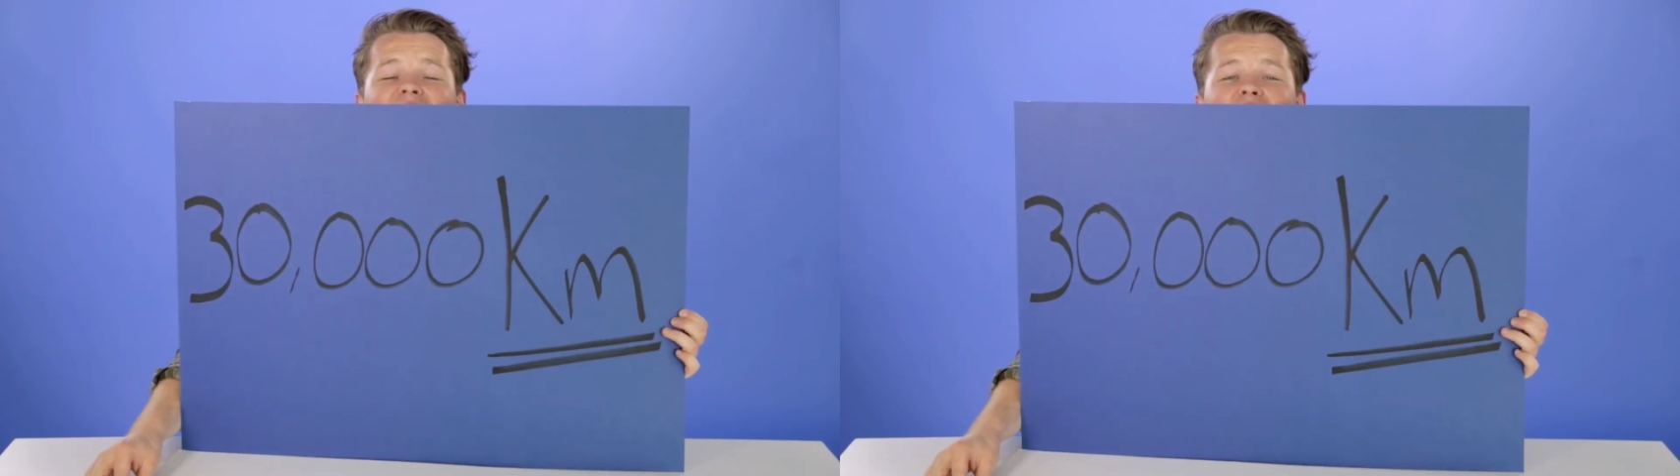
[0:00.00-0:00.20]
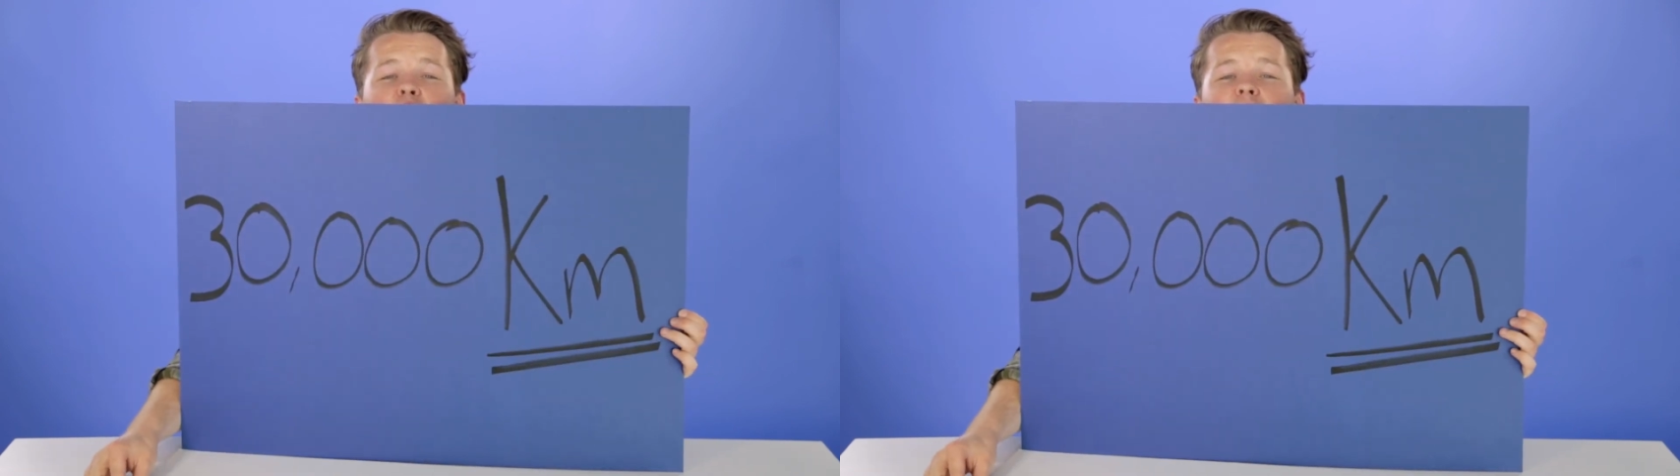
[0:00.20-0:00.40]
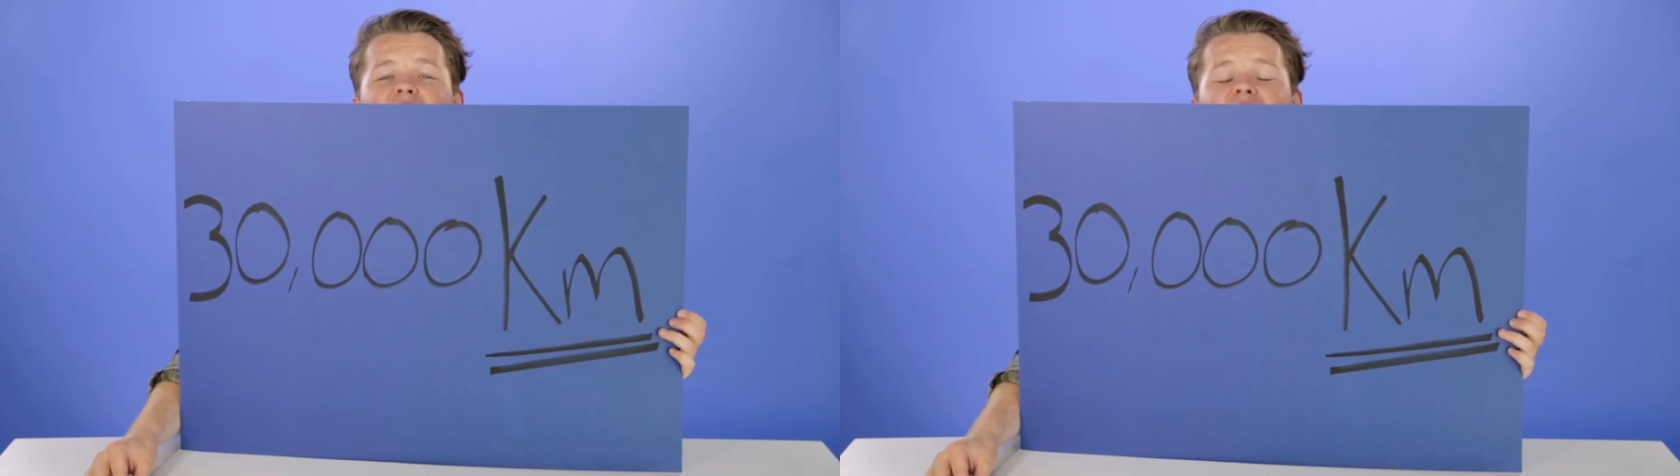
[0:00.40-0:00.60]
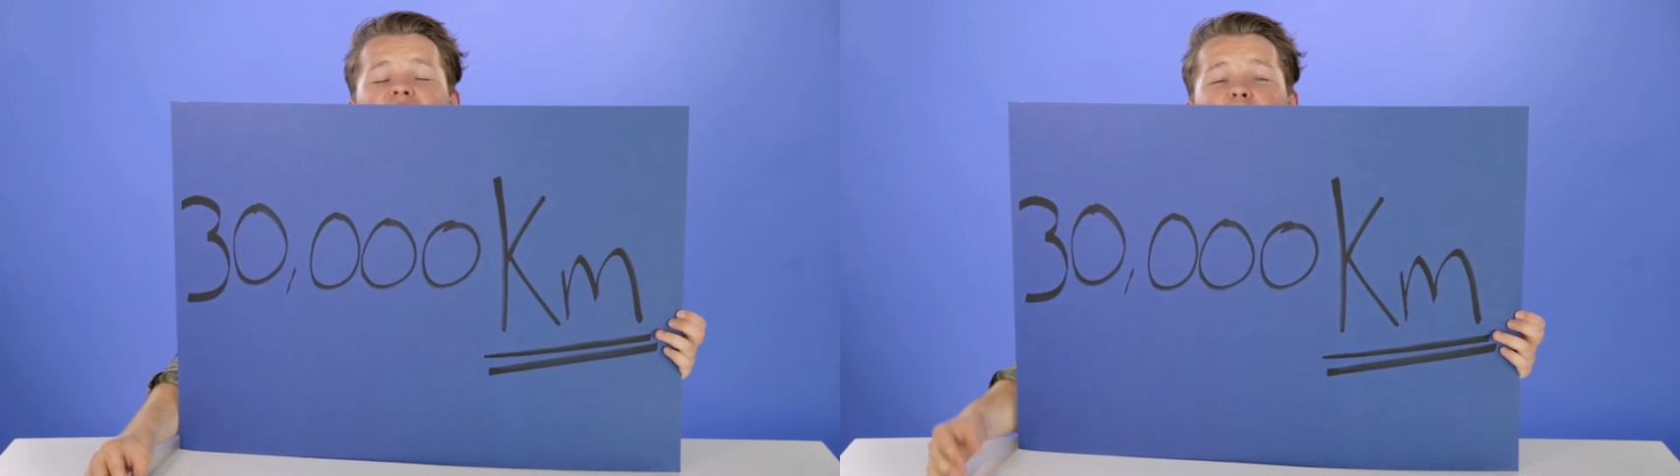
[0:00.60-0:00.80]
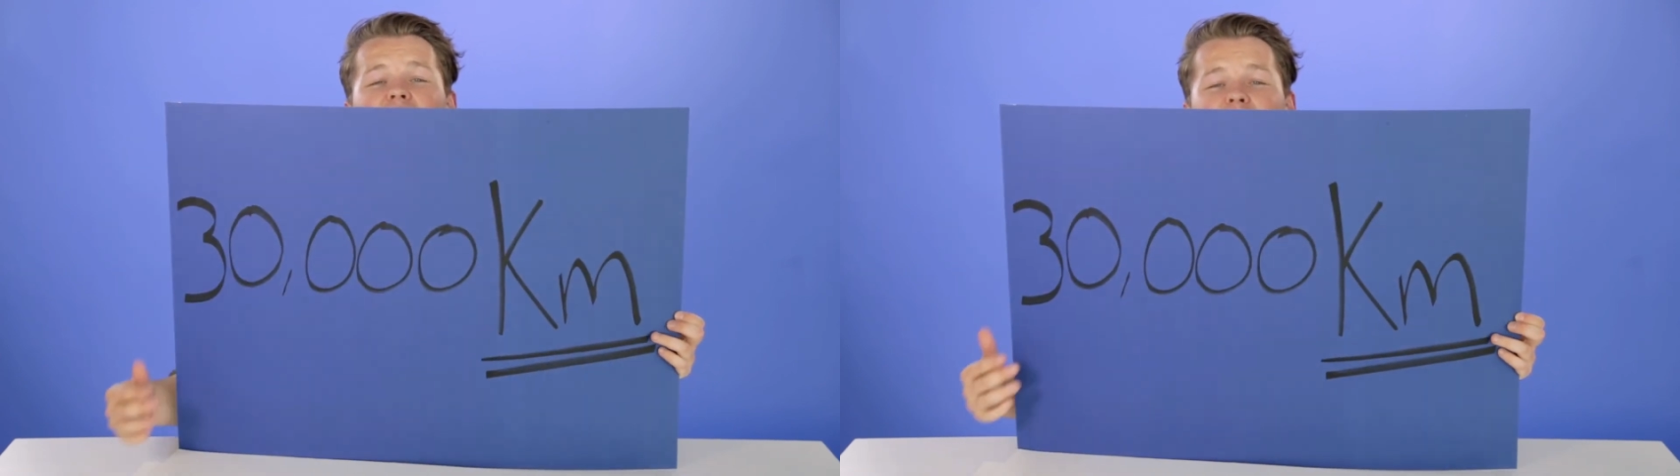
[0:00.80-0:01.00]

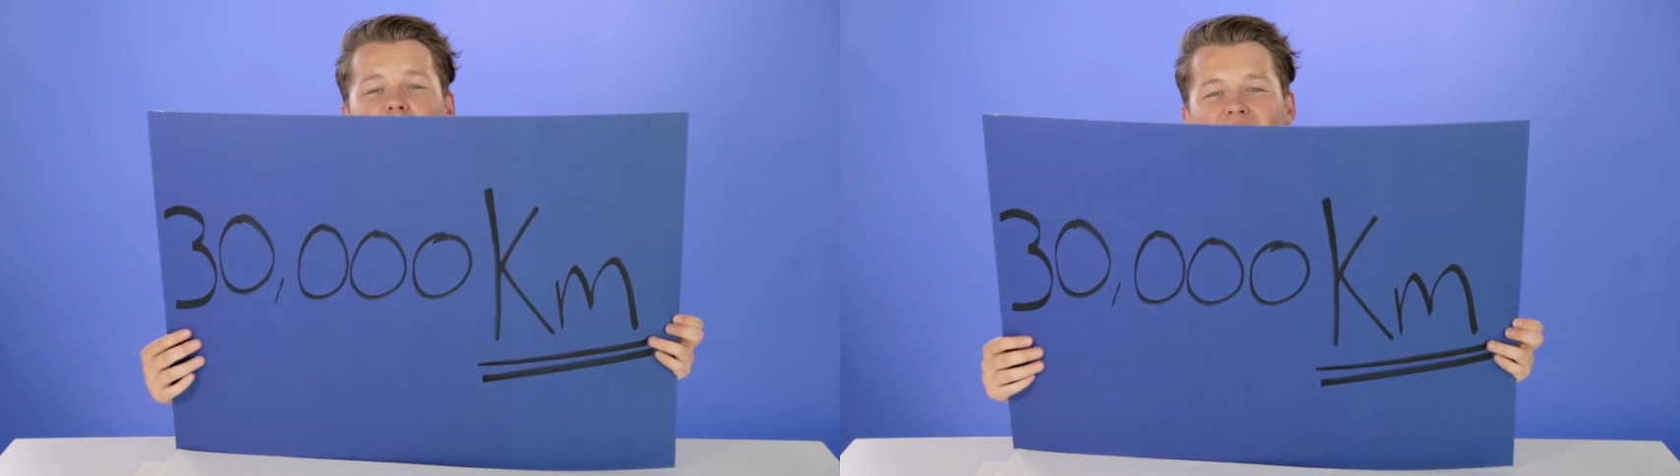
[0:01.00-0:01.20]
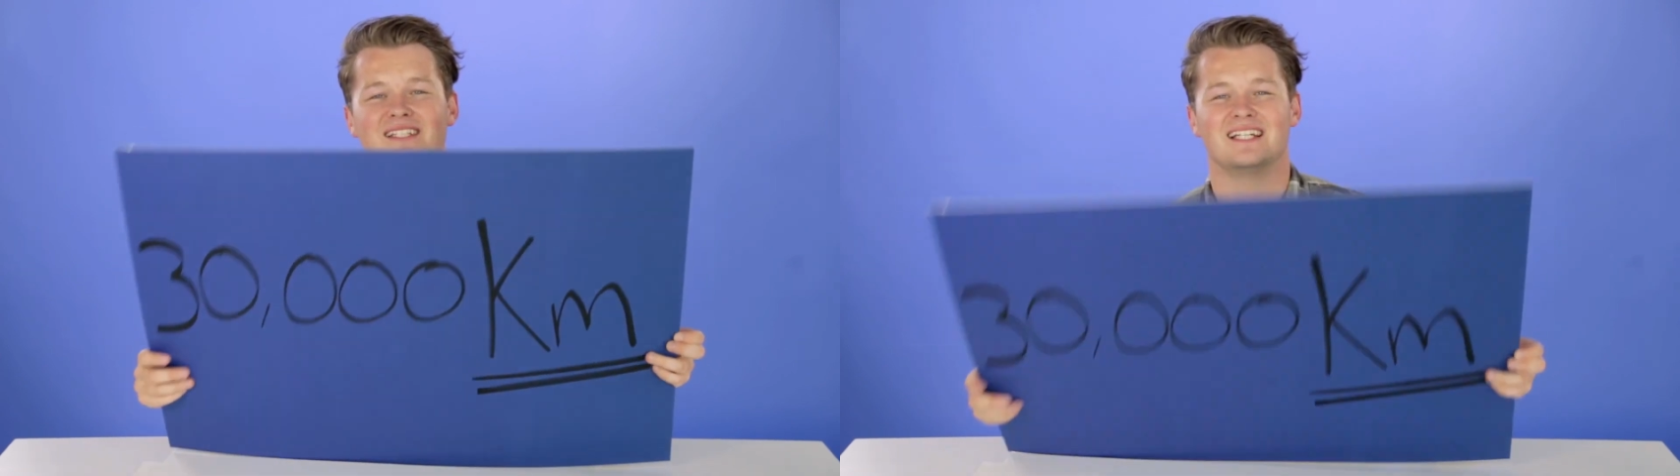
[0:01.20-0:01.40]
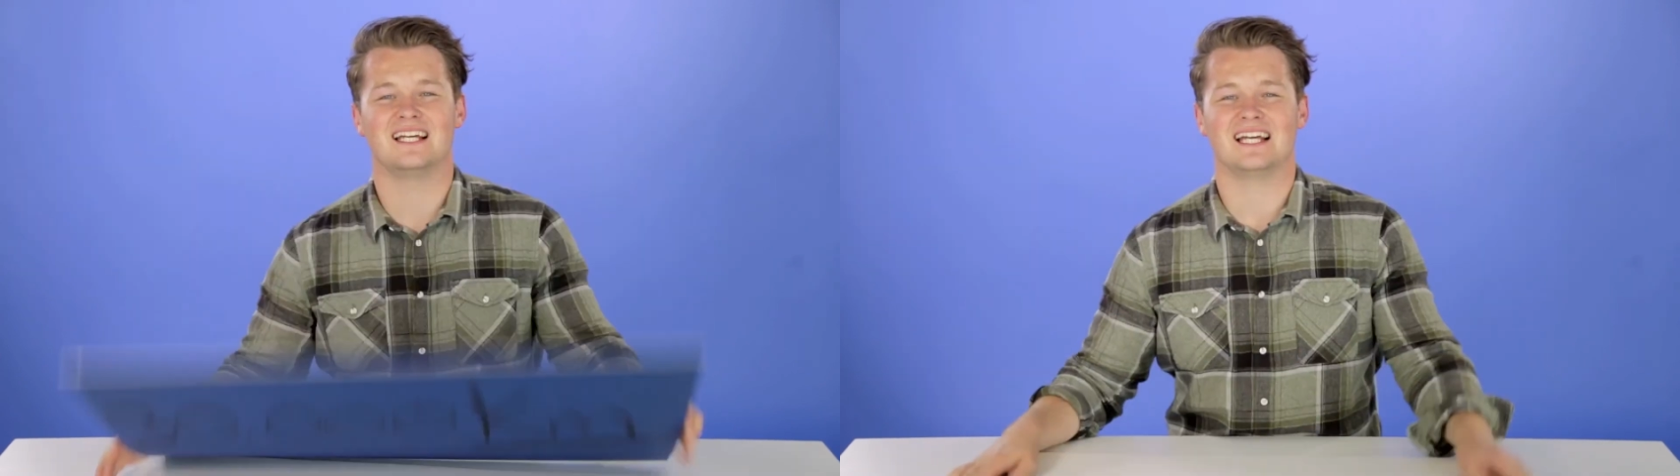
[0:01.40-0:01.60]
kilometres of pipes.